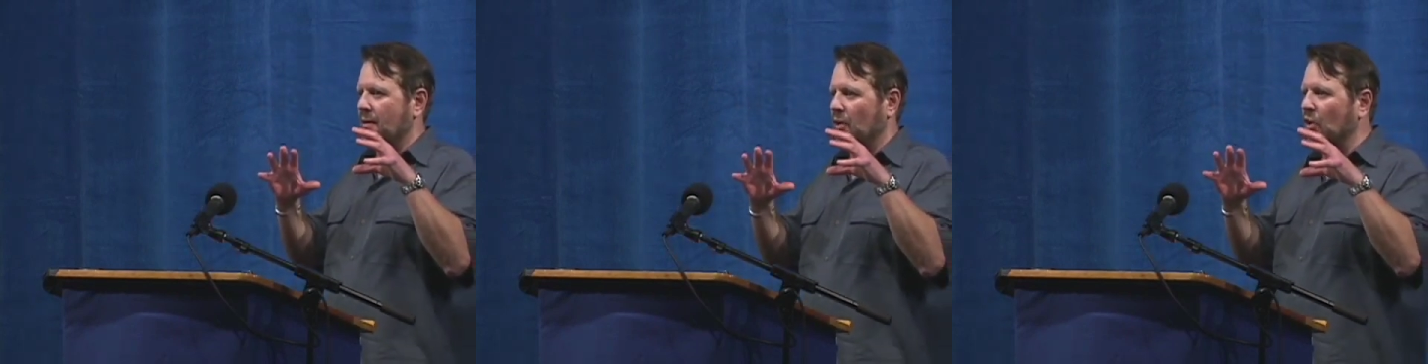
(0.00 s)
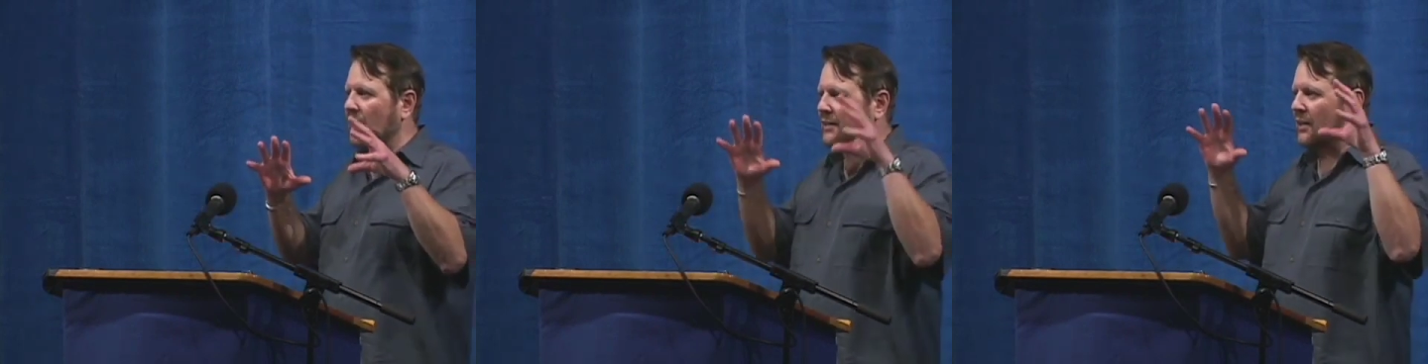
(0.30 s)
and
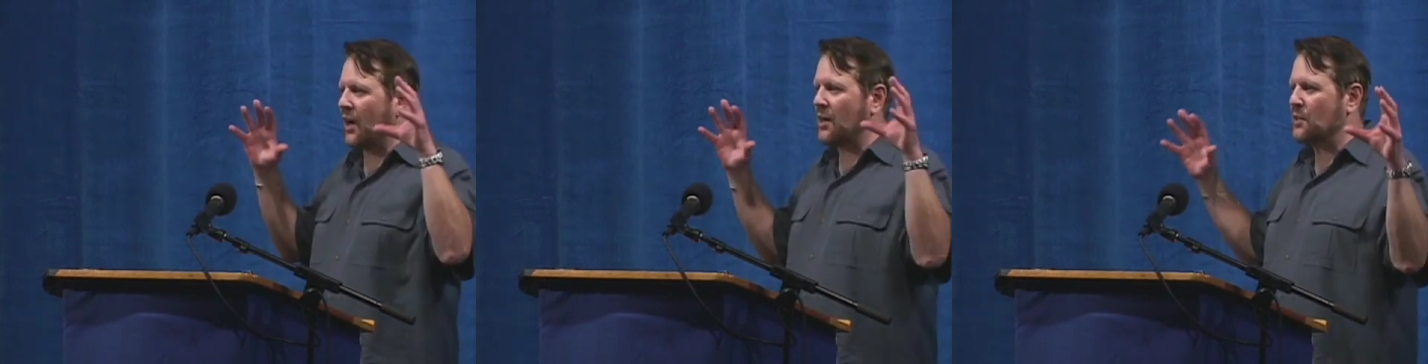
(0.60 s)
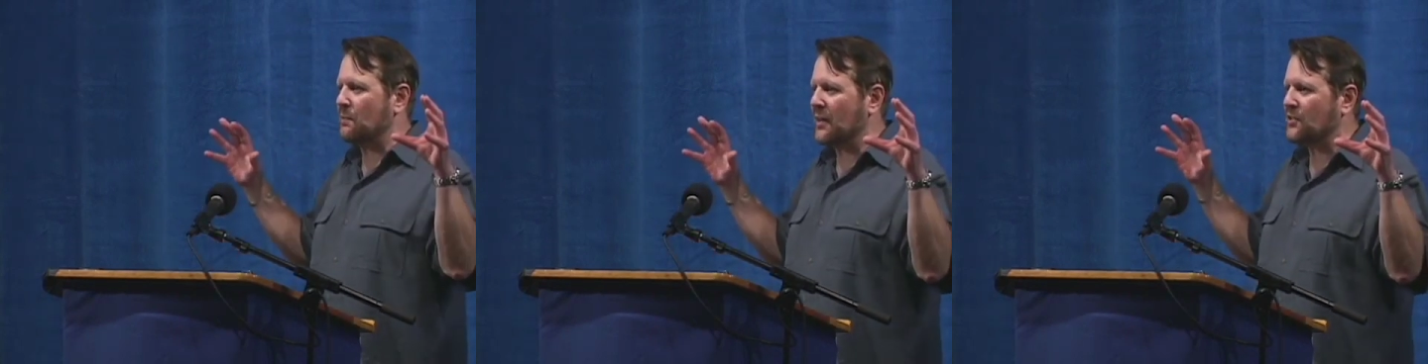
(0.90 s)
look at the
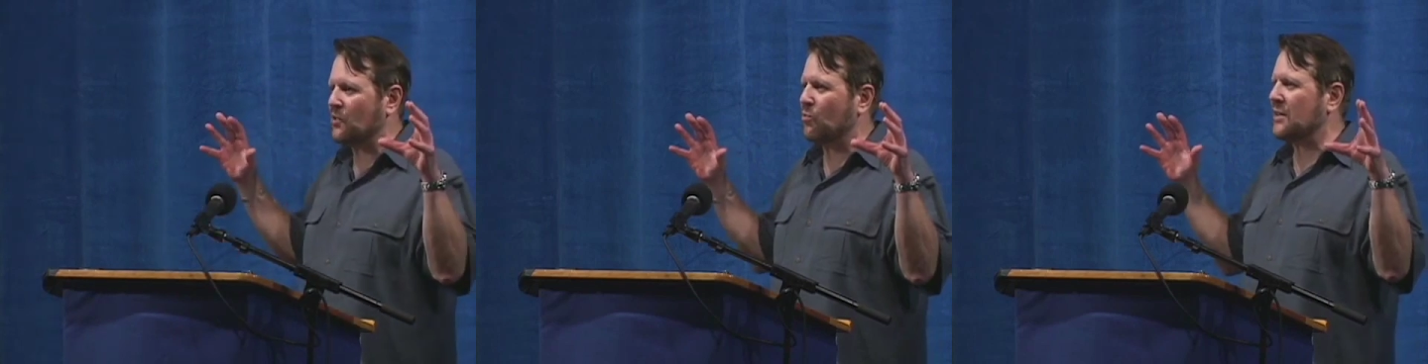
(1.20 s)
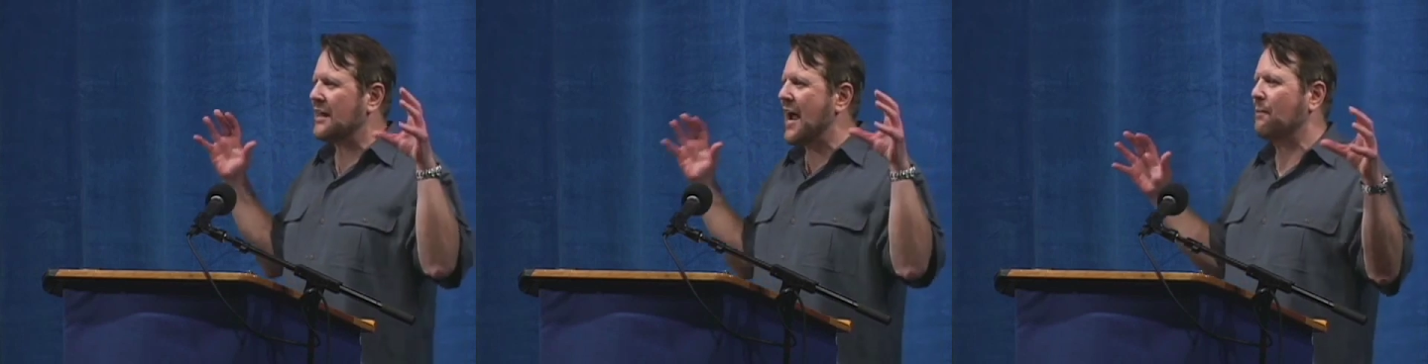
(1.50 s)
larger picture,
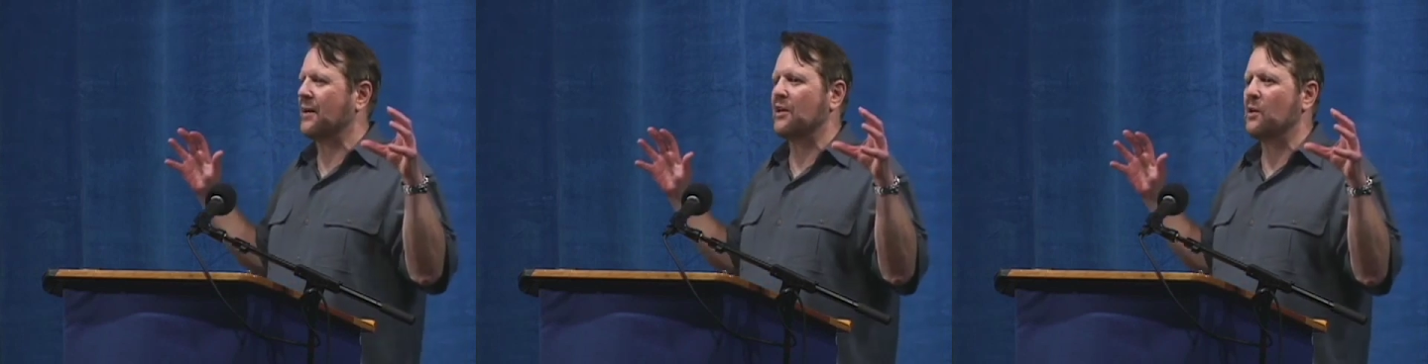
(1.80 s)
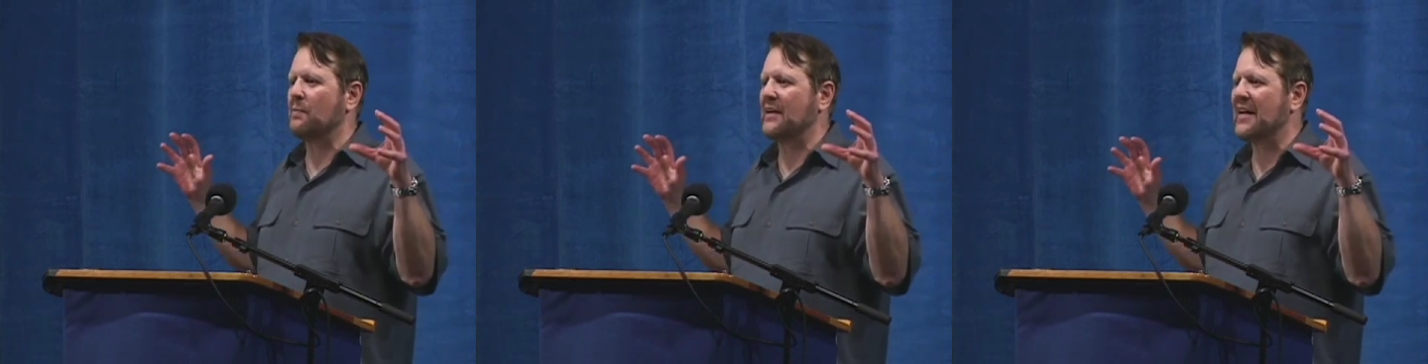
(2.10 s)
what's happening?
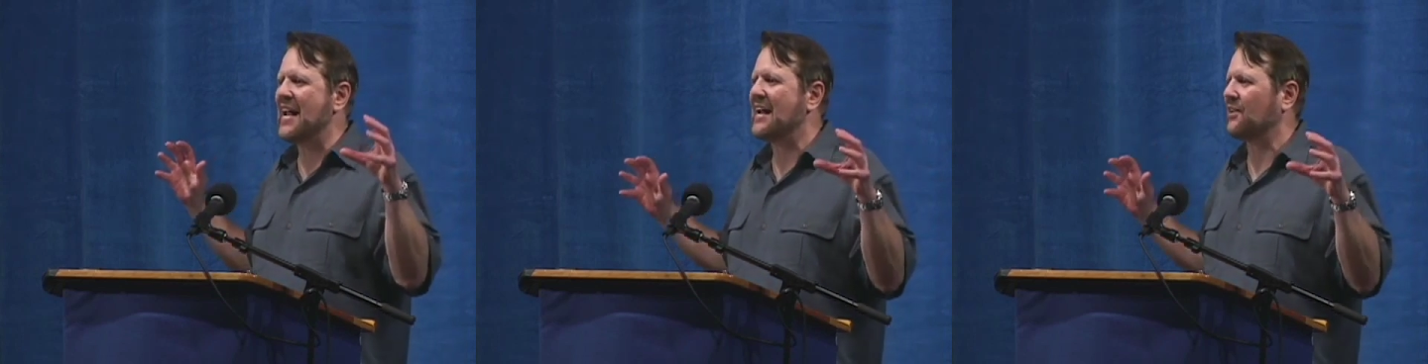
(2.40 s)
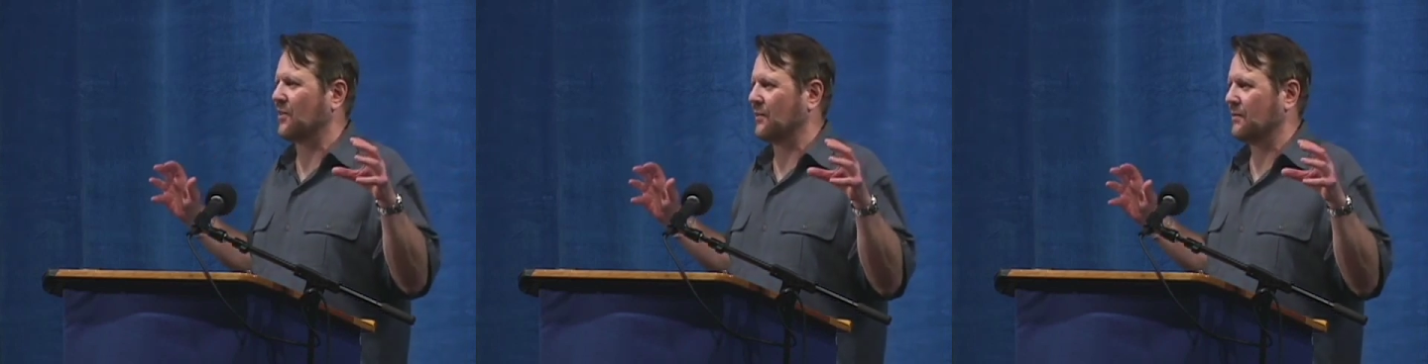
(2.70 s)
You're being
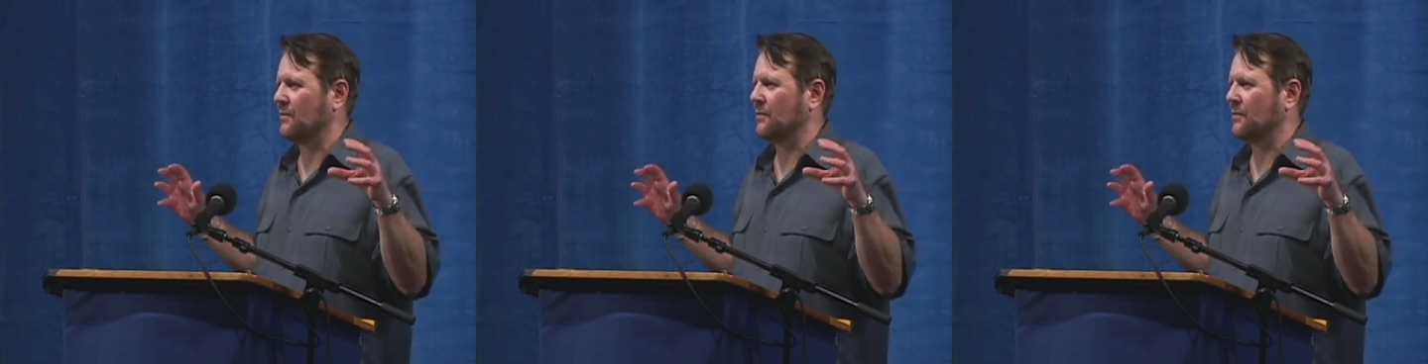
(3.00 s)
handled.